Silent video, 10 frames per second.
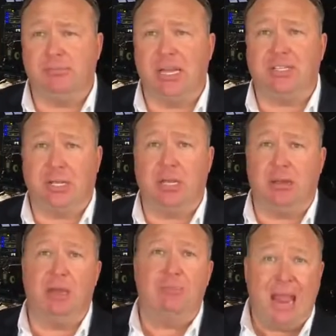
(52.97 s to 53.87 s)
basically
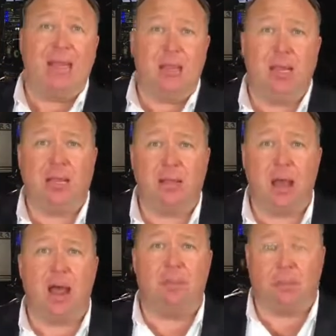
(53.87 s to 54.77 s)
commanding
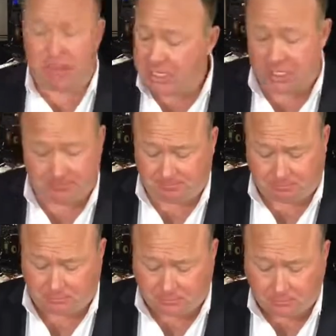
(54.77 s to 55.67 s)
that operation.
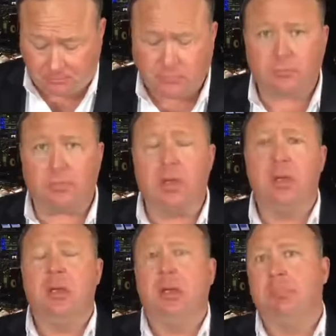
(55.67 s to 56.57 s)

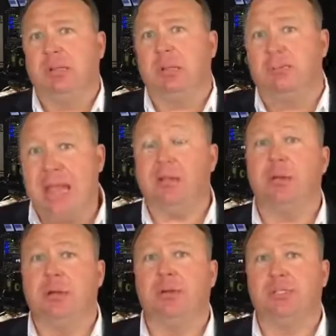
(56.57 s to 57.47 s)
But the big
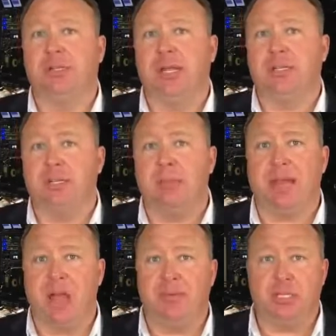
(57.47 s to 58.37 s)
news that is
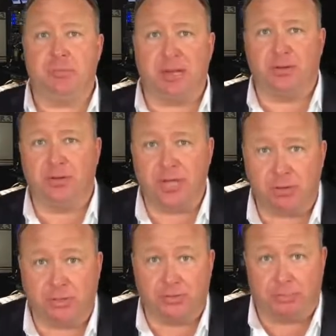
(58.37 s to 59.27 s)
coming out in the Inspector
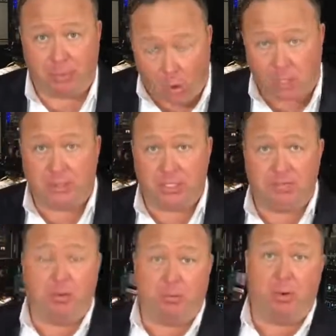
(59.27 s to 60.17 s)
General's report, this is
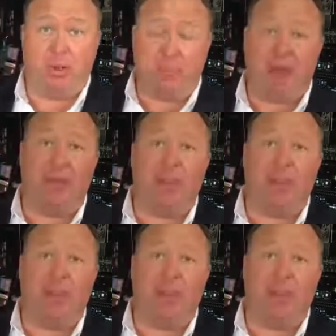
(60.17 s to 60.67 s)
being reported by